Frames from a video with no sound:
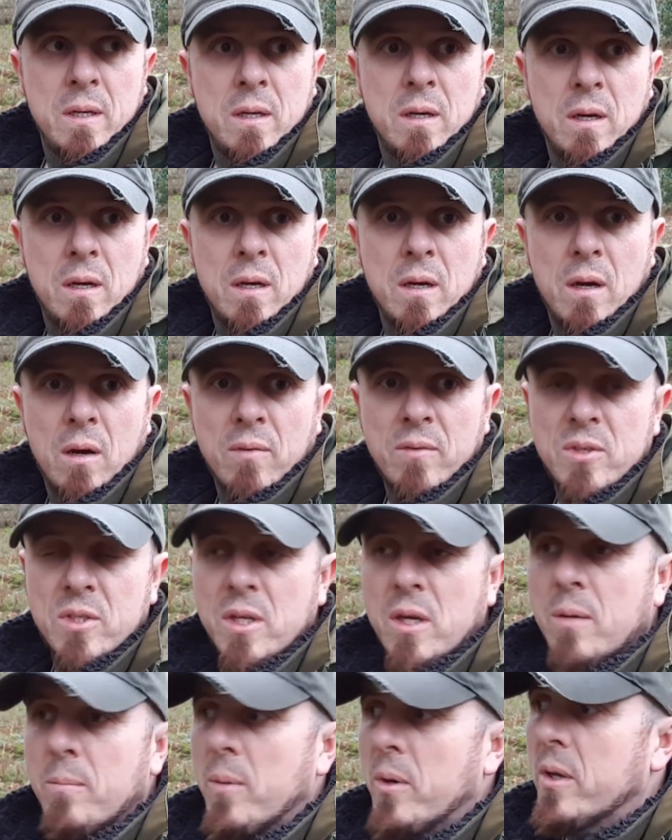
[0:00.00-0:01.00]

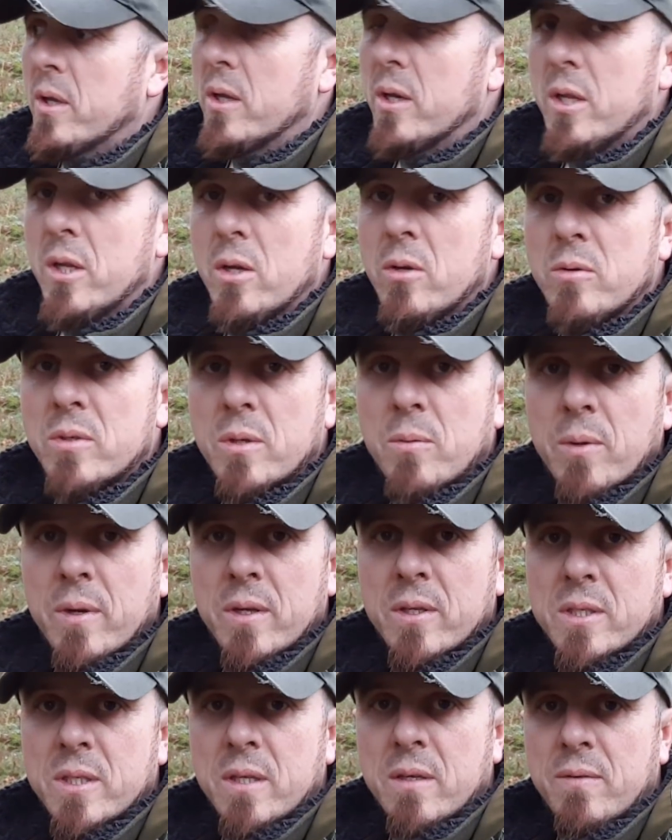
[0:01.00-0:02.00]
Obviously I'm only going to use it when
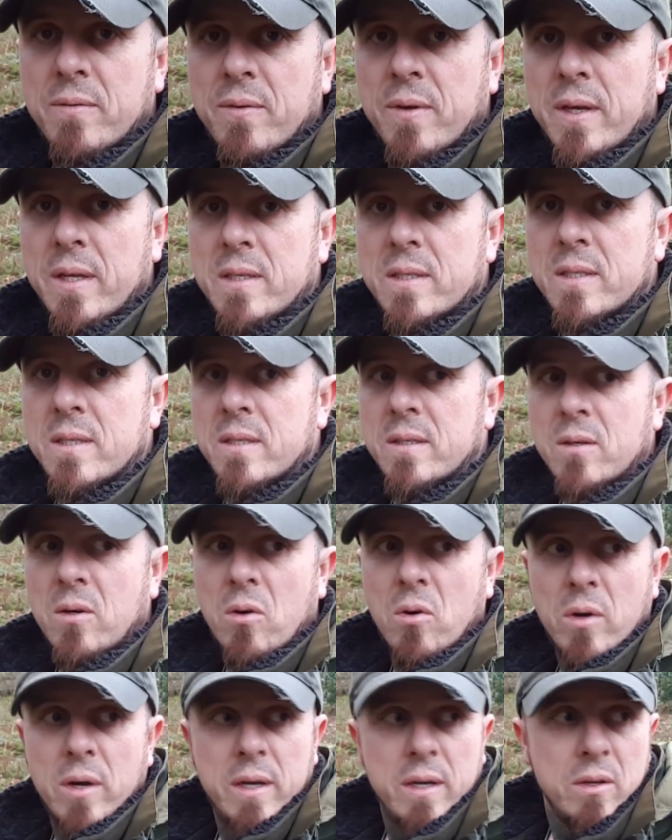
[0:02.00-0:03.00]
I see fit,
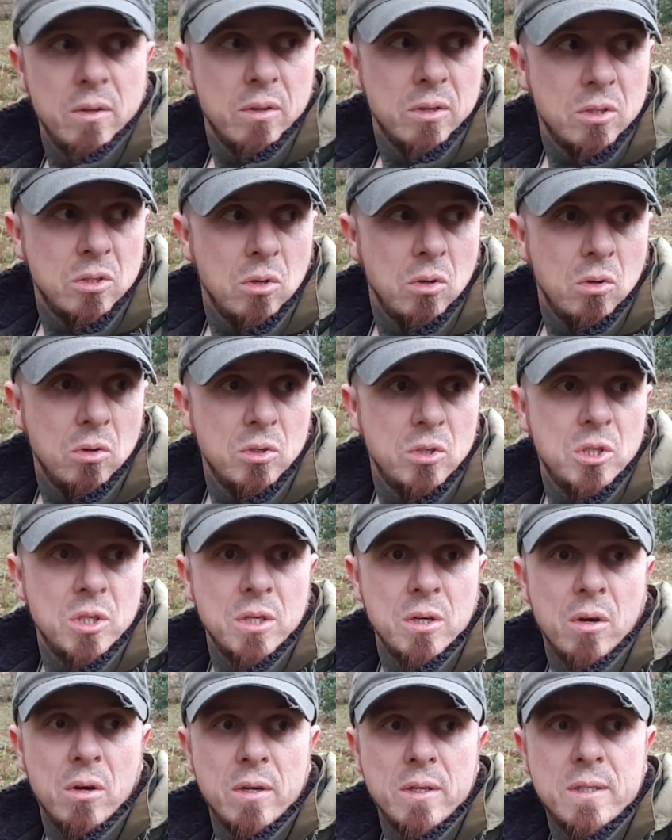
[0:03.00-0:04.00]
or any other torch at
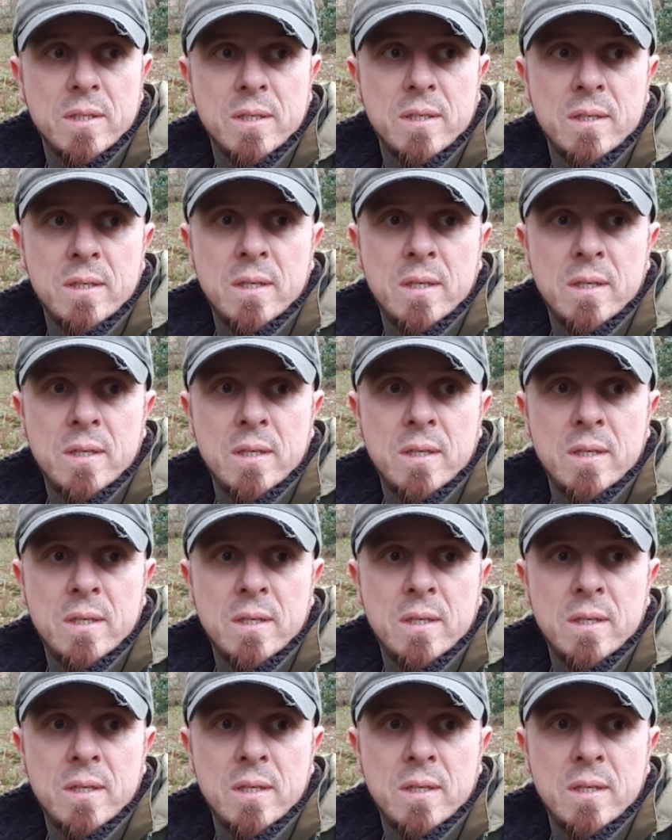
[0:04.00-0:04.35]
night.